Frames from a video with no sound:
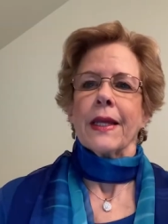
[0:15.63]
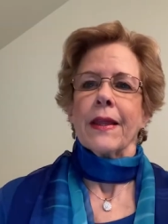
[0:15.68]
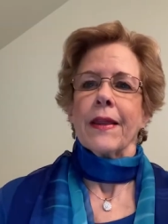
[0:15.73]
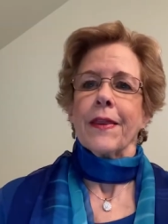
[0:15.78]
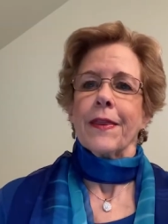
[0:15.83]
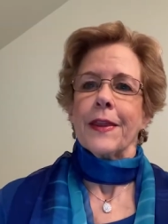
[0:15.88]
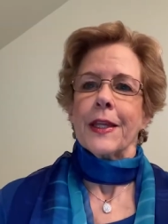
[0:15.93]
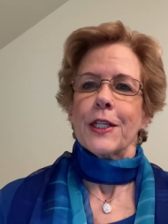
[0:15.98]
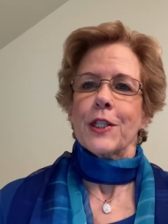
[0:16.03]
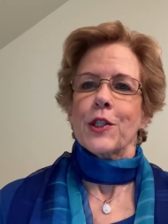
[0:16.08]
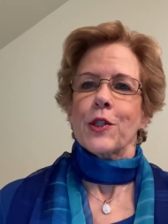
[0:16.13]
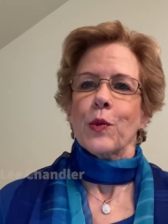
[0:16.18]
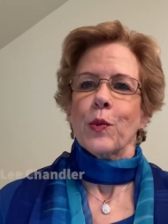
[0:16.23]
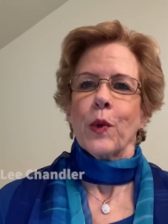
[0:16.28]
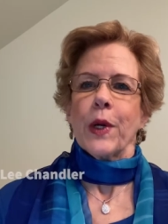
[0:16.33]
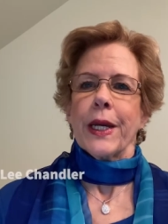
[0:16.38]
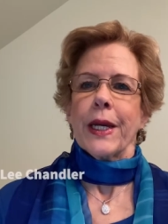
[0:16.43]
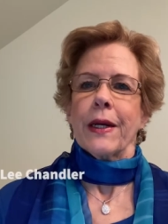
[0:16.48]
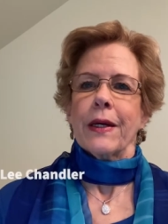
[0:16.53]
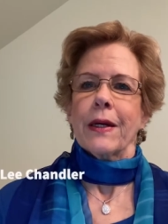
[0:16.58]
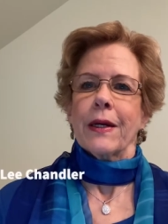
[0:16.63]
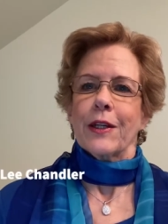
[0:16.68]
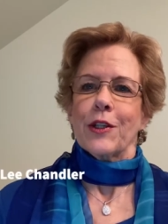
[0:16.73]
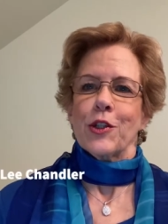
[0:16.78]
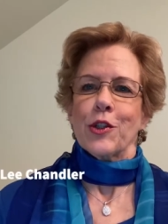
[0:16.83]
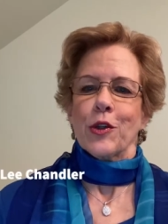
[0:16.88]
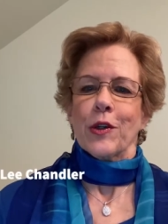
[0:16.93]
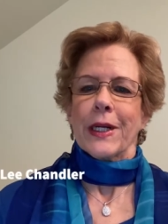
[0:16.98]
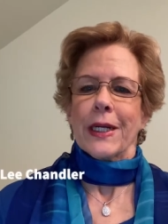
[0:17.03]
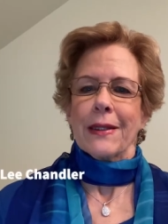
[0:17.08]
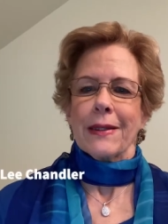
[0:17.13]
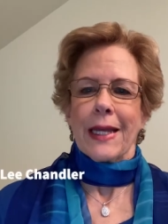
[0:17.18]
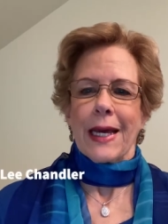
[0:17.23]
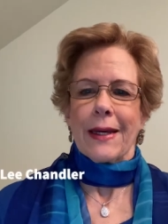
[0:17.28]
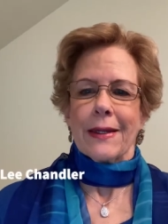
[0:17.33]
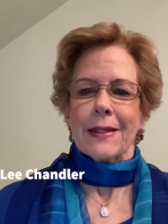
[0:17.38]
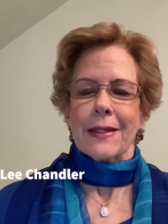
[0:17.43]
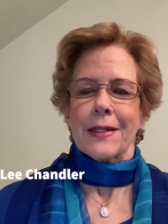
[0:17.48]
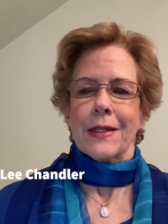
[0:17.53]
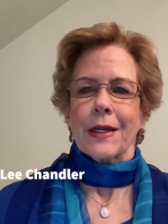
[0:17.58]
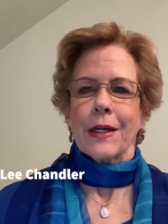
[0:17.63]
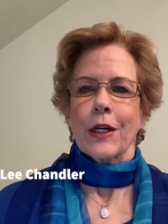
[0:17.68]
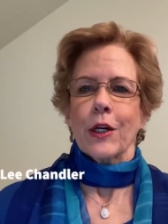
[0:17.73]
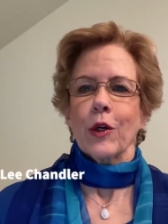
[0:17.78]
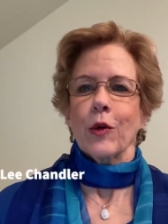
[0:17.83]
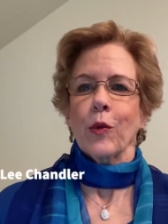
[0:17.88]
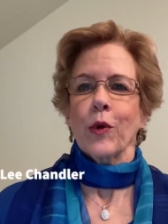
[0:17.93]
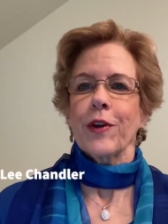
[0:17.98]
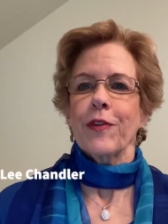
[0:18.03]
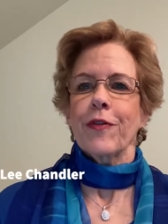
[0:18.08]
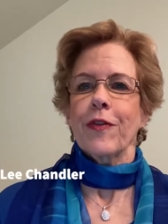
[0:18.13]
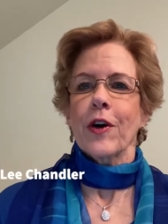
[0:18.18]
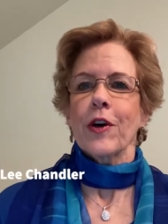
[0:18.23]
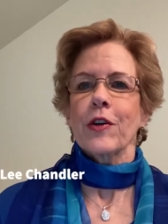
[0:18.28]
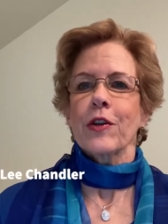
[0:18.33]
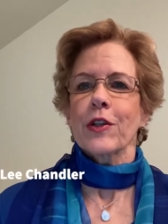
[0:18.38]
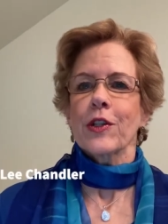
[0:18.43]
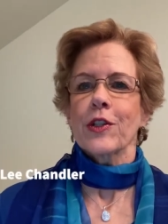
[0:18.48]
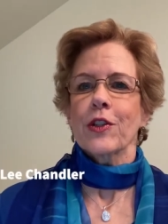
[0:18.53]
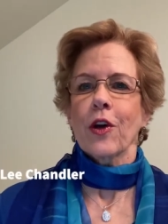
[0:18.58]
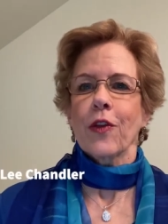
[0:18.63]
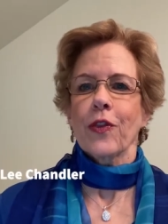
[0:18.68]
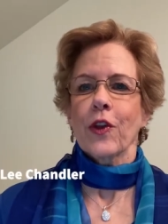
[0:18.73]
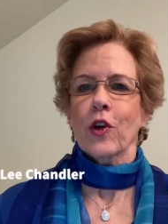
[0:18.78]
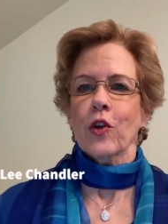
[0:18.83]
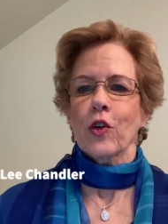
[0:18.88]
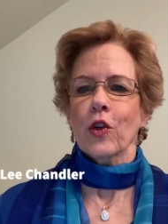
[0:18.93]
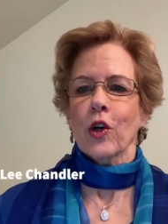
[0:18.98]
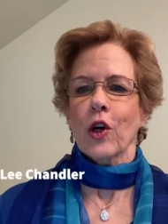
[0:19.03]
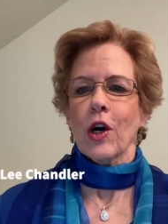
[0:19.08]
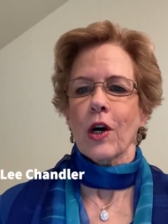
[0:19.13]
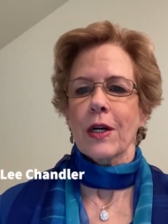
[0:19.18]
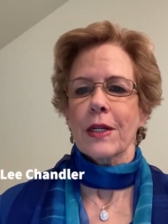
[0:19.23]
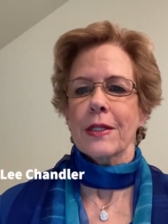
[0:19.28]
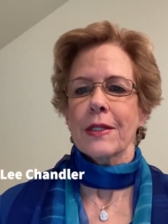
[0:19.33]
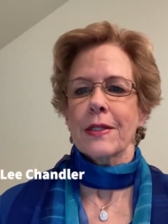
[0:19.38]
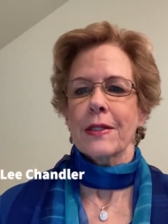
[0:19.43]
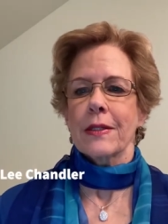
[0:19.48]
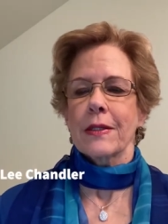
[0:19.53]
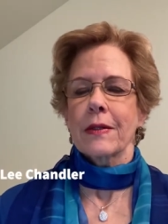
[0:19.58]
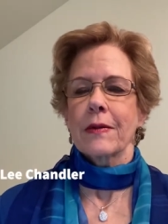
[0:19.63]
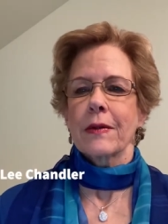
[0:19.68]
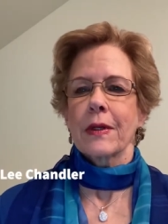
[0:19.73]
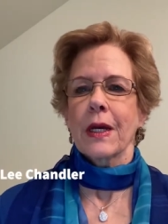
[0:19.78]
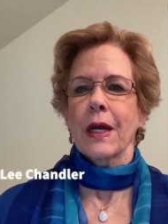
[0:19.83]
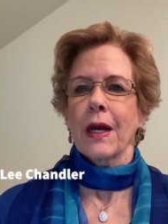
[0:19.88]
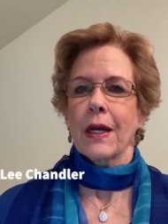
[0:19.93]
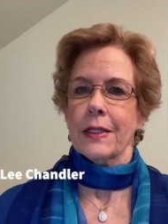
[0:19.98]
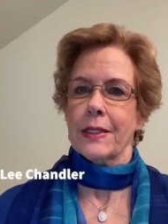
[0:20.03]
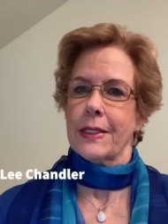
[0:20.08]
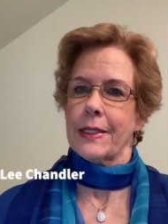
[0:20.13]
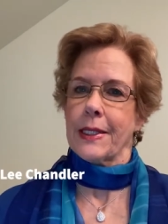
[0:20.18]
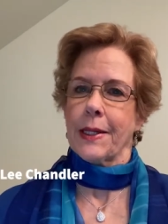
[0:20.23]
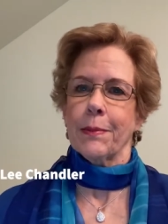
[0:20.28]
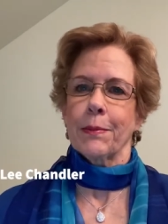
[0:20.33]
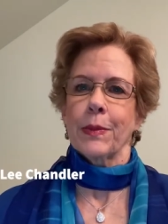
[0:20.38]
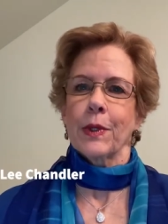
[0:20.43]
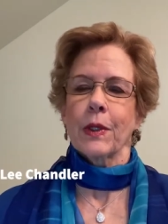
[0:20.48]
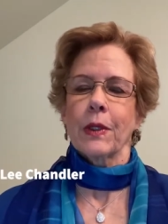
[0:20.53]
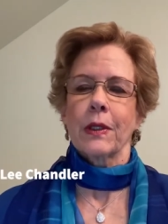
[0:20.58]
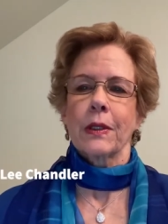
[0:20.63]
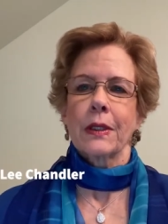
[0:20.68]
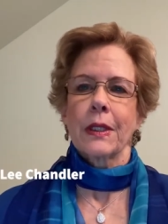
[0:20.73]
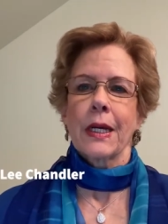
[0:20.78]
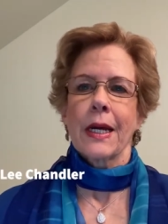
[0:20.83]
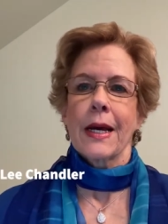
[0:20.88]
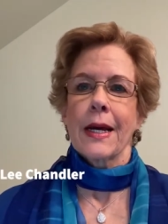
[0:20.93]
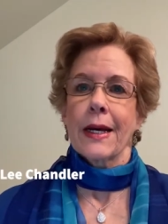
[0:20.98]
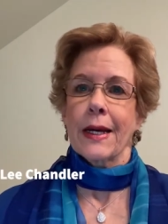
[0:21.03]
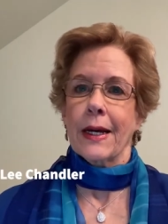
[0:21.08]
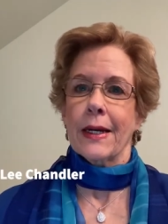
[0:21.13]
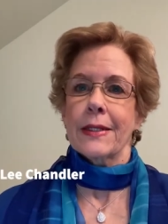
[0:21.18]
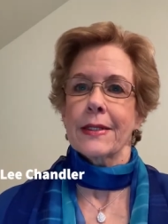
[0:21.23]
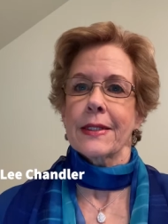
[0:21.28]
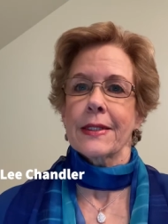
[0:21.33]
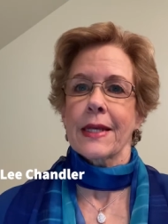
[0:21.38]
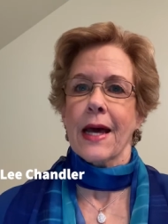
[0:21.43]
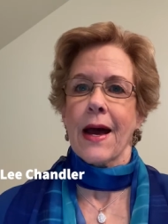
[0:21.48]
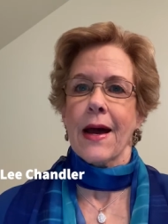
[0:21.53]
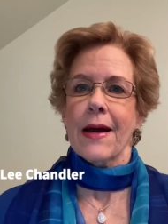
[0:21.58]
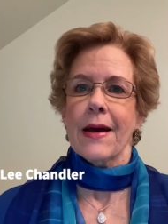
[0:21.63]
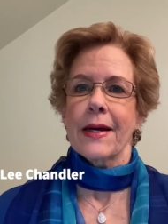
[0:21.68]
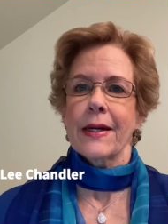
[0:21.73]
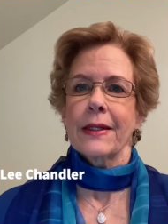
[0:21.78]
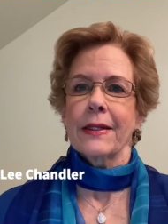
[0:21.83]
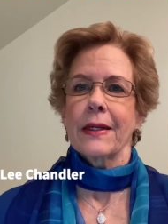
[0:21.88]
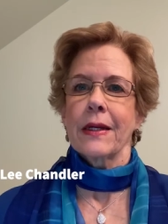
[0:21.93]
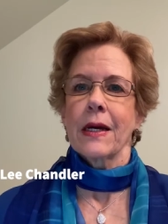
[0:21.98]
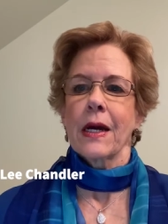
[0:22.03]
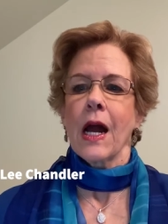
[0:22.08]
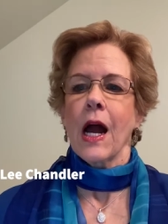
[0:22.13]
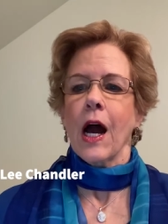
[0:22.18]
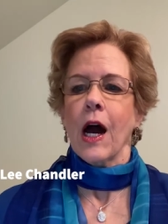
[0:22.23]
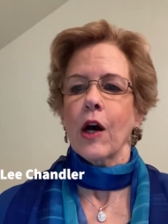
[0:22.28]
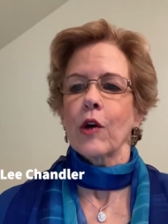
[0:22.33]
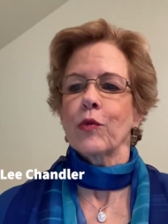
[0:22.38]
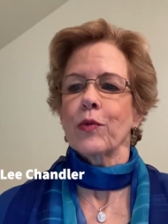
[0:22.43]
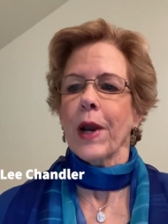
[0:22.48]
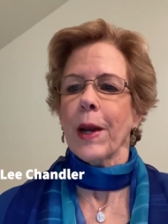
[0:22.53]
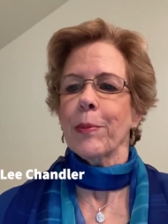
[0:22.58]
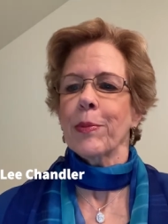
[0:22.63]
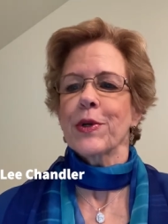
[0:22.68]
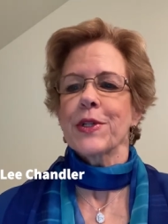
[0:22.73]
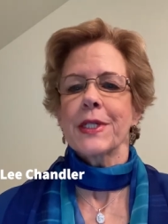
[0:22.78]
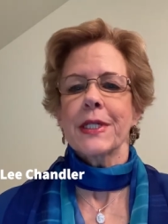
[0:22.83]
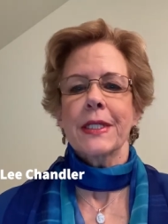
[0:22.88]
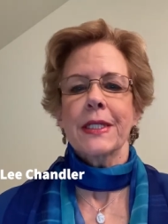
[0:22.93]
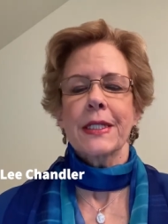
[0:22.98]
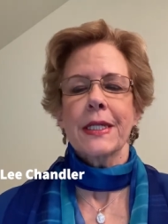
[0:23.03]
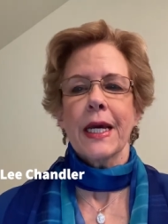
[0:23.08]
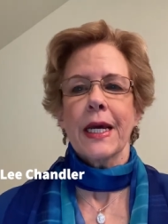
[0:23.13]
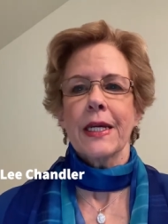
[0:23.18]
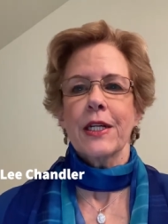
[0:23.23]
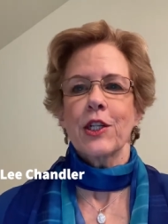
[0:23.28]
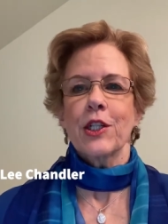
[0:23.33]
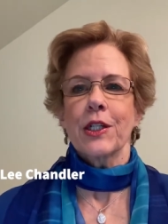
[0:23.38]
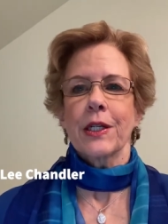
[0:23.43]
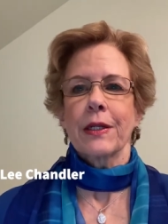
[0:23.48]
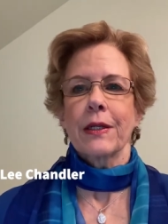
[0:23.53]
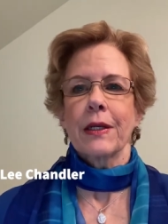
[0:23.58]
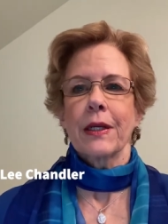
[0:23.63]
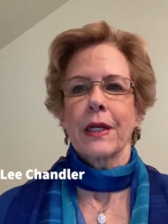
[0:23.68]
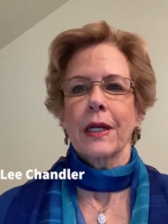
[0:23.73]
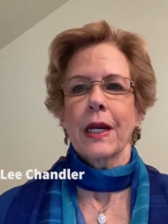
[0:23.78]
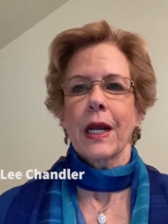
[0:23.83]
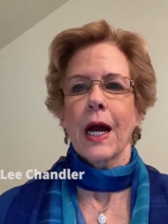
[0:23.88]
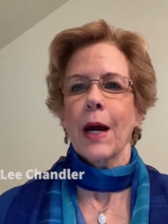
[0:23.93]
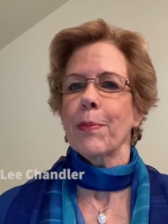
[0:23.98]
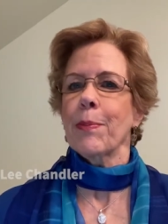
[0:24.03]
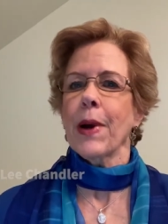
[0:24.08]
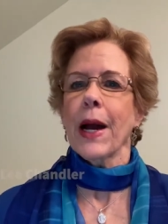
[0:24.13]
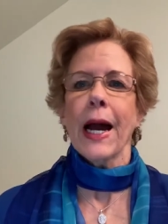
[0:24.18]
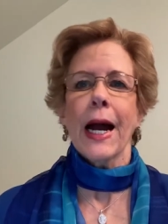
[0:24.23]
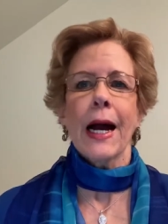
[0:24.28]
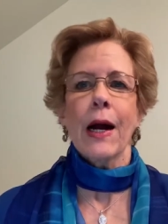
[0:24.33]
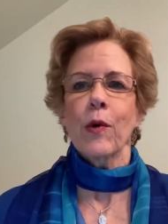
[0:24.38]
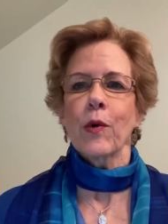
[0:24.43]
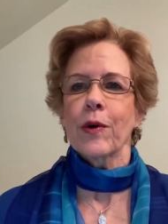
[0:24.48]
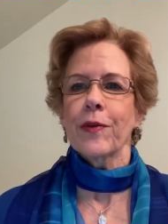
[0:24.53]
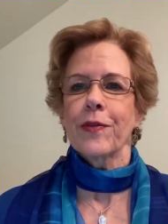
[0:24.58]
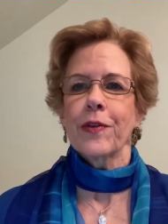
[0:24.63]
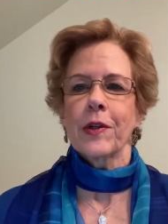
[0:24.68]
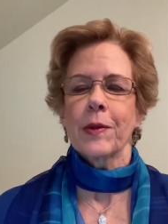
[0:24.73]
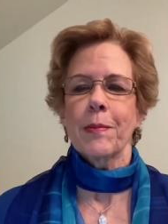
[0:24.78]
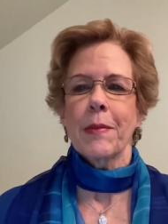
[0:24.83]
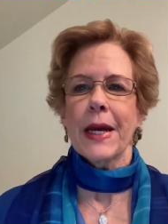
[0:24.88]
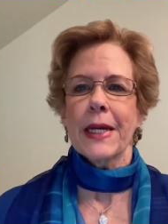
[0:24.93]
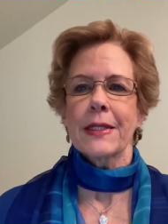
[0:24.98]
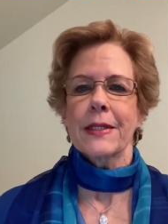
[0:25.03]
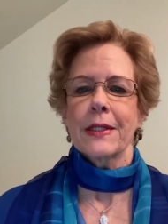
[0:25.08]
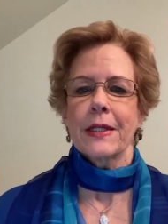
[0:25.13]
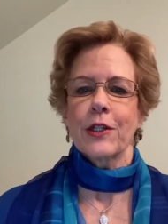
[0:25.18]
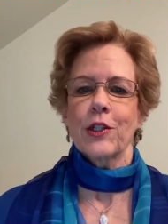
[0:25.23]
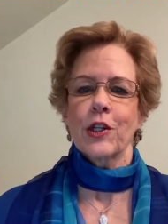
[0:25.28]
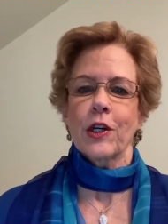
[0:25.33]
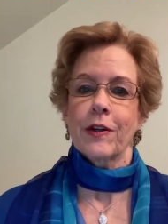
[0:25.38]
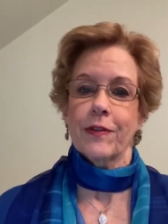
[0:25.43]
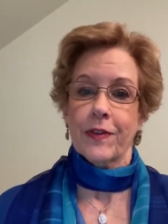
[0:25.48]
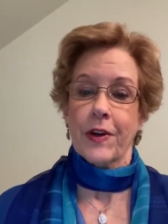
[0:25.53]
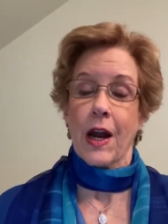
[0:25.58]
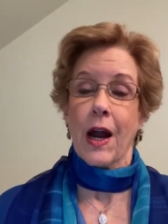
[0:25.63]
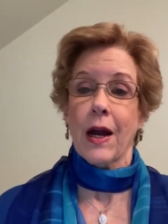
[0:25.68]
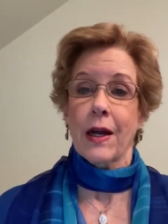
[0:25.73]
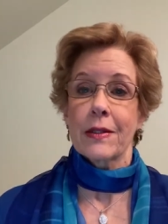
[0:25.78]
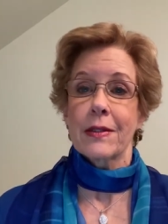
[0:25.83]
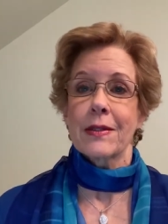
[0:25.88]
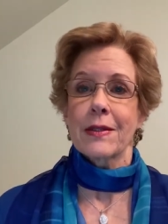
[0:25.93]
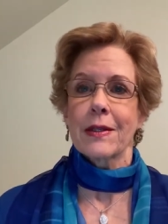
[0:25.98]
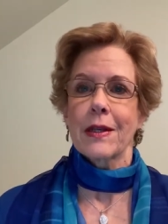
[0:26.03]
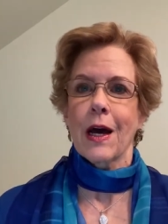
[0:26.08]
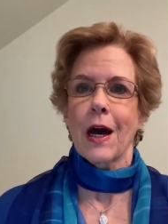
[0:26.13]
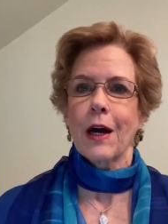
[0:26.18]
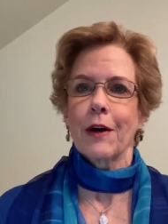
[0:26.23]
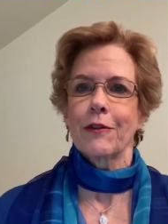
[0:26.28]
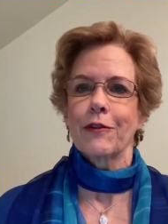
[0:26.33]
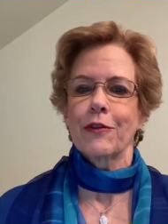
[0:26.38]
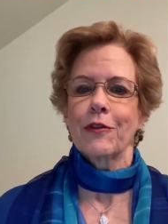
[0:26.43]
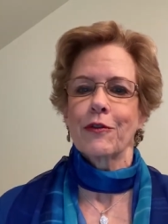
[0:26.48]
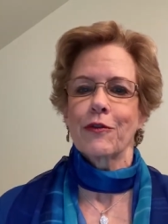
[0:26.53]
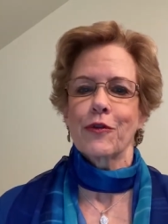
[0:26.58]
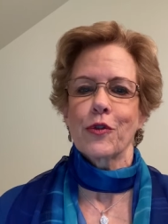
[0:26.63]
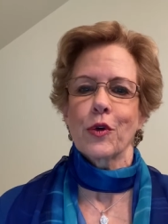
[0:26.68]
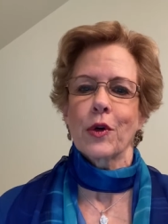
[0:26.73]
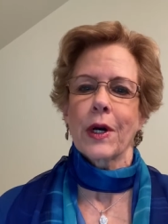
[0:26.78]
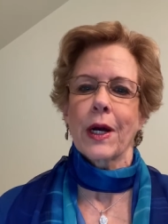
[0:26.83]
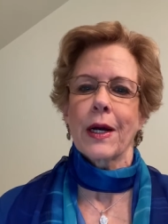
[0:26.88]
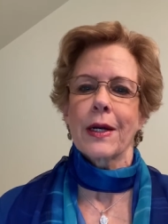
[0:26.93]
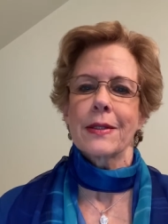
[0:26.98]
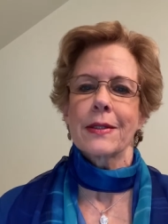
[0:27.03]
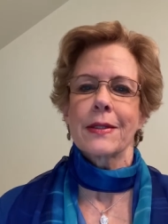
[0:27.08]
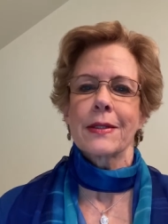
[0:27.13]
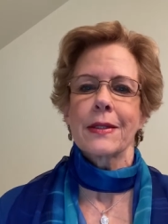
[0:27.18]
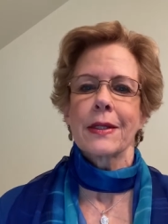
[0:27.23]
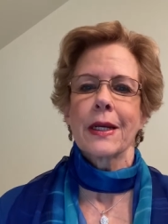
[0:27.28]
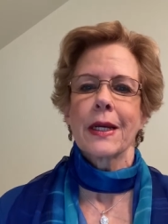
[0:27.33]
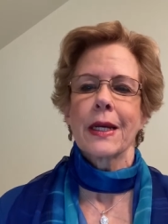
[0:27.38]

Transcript: This week during Lent, we focus on the cross, a symbol, a sign, a representation, a powerful message of God's love for us.